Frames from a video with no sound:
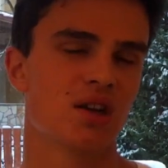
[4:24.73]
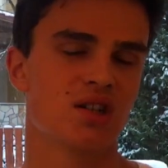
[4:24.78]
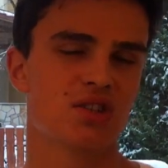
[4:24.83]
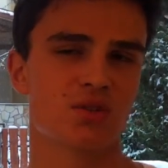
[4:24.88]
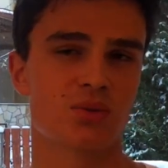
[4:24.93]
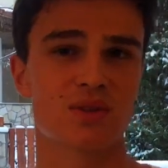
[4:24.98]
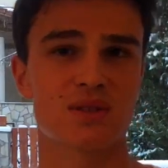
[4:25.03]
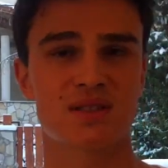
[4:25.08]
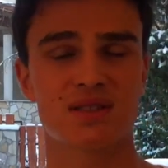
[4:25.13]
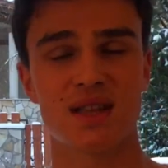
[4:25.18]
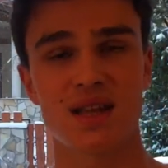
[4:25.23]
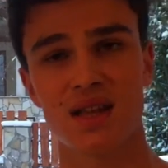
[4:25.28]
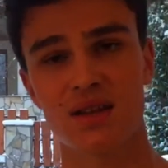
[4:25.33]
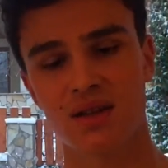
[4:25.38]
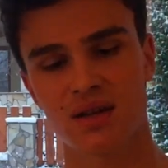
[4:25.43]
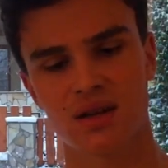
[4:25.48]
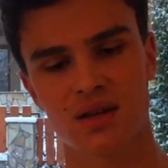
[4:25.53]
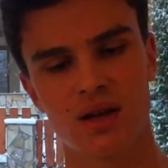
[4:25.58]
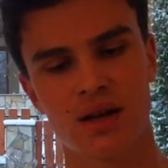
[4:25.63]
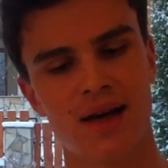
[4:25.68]
So
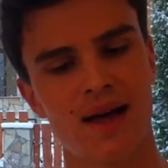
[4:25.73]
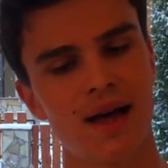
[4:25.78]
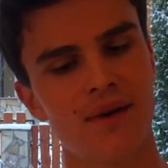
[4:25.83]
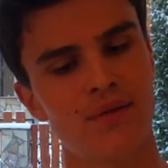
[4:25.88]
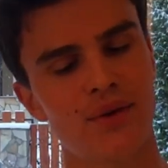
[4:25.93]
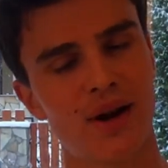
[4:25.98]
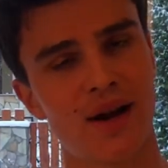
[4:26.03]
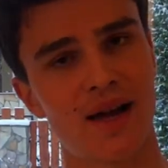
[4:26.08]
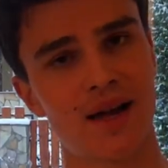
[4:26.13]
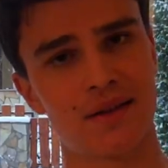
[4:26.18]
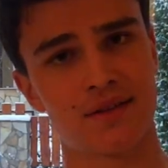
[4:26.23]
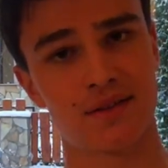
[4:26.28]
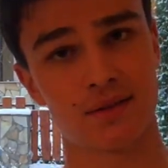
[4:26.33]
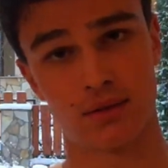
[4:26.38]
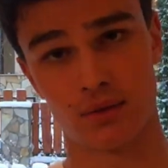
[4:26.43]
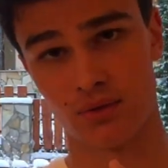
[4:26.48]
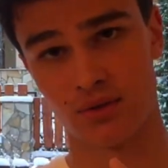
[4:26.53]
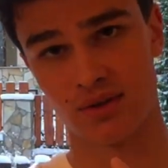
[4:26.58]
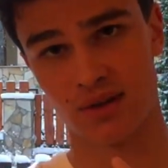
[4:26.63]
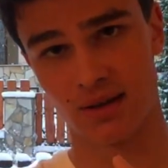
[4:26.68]
instead, have your hands
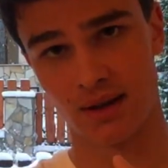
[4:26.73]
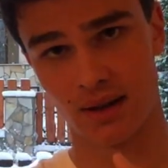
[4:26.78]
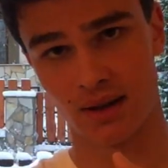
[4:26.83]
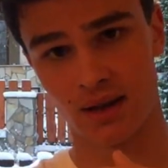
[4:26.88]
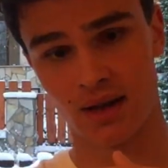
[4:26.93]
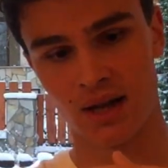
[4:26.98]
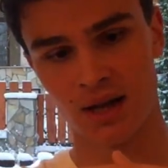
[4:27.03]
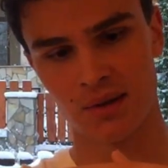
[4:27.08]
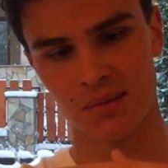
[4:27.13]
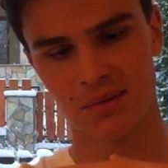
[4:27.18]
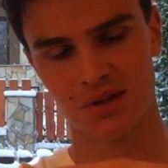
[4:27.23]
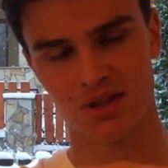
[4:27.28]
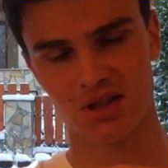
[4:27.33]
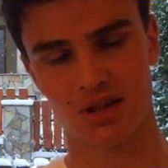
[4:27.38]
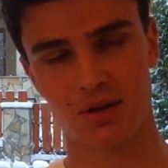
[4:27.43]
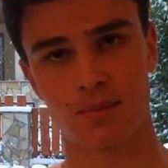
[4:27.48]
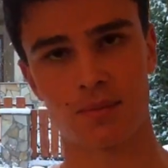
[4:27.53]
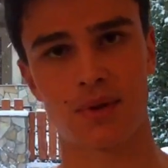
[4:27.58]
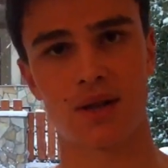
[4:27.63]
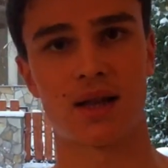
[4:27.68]
loosely clasped,
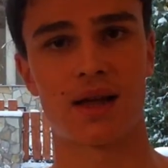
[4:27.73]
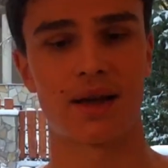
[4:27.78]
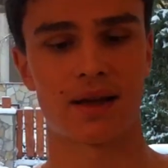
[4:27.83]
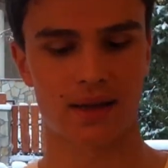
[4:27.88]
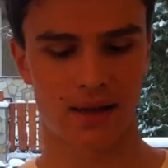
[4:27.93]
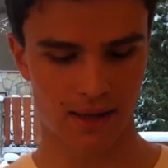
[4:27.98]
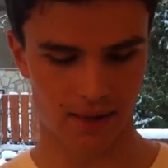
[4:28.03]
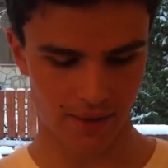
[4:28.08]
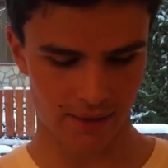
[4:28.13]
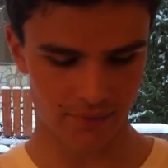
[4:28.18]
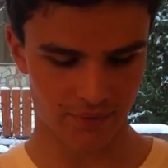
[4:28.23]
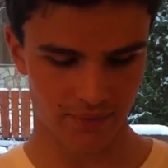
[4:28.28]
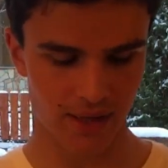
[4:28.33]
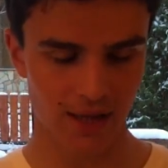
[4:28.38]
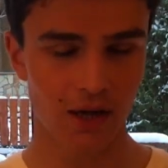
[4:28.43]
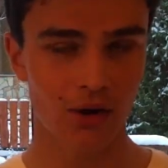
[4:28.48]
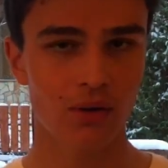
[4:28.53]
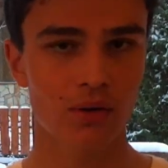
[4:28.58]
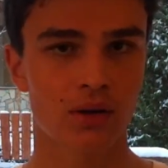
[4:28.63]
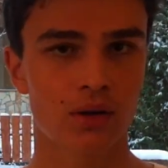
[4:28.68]
like I have
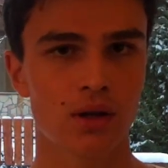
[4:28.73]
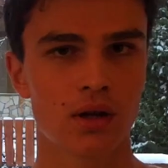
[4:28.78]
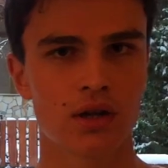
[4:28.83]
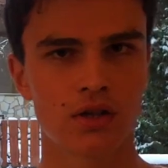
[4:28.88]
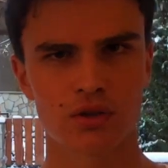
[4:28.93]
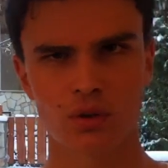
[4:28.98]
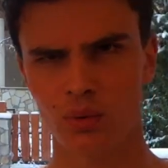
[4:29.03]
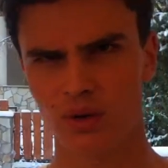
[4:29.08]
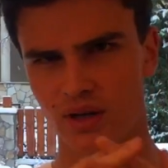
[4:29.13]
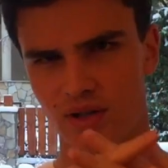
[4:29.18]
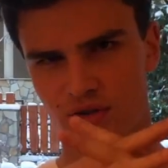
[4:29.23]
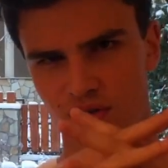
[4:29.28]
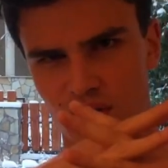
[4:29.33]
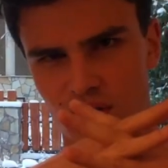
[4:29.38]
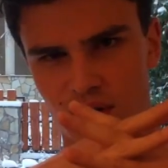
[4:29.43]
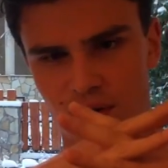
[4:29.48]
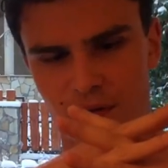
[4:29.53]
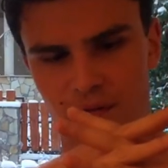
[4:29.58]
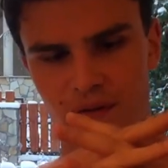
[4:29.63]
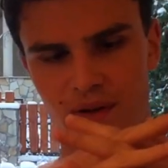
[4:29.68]
now. Don't
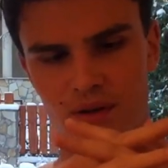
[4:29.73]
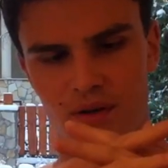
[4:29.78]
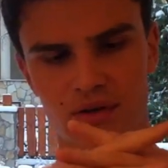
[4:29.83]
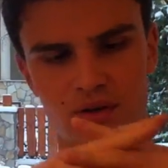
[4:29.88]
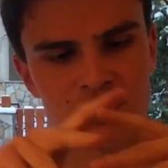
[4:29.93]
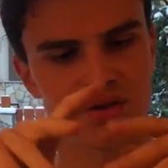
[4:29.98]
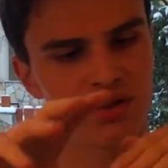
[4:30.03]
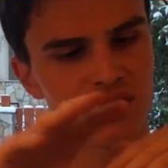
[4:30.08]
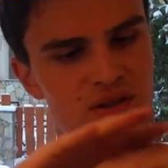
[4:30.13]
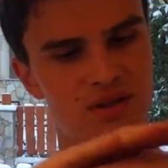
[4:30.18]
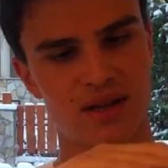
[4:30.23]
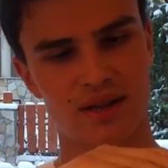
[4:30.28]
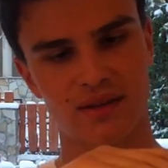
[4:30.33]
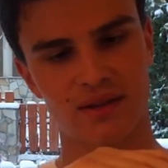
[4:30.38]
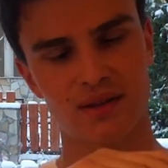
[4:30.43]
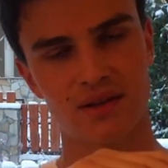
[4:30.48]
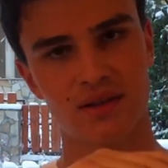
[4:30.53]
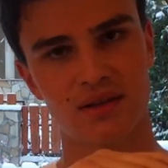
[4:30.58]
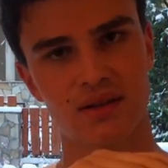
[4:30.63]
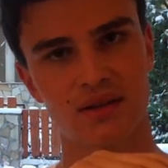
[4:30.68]
interlock your fingers, just like
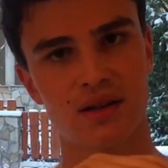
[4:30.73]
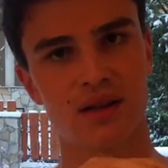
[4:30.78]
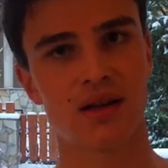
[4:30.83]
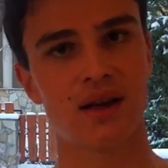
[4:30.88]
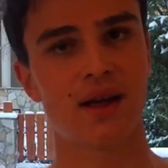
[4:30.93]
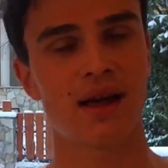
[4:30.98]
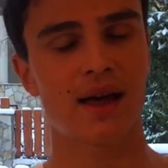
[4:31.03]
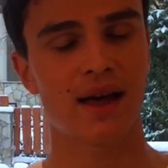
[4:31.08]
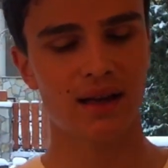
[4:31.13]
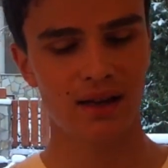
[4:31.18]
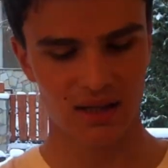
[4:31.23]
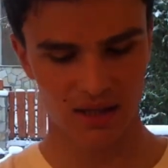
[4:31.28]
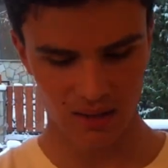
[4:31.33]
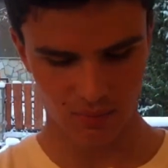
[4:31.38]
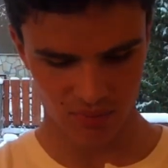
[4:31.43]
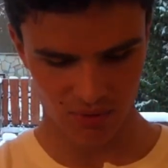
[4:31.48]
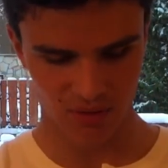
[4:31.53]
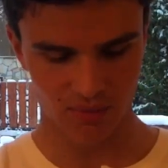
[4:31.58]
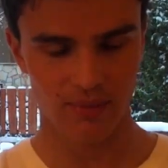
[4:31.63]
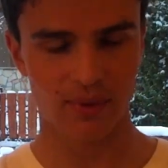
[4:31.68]
this, and
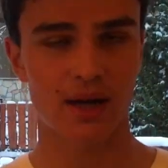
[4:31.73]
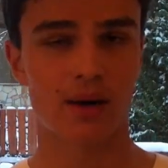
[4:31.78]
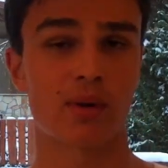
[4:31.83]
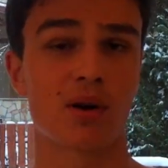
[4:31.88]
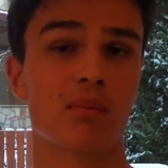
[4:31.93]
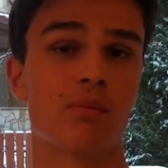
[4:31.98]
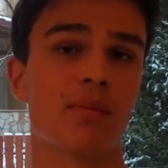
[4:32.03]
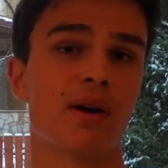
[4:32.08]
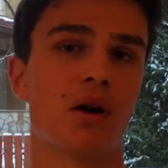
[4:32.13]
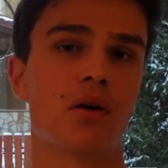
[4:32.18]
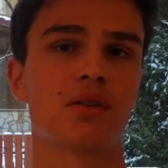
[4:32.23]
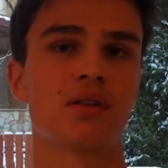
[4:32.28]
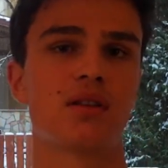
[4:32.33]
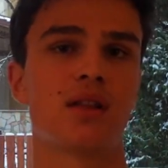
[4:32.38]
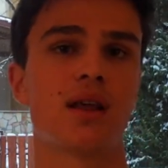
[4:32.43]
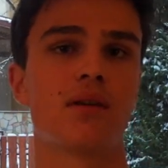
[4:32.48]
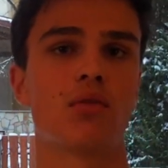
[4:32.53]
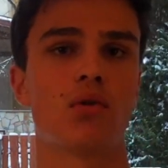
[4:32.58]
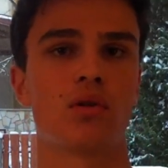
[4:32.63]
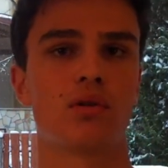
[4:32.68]
keep them around belt
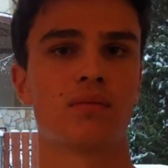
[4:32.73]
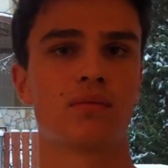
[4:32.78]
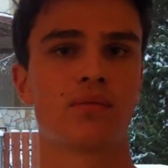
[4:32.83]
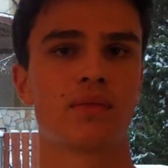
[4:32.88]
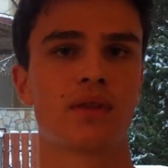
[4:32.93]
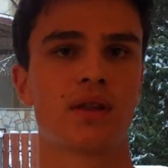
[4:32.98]
level.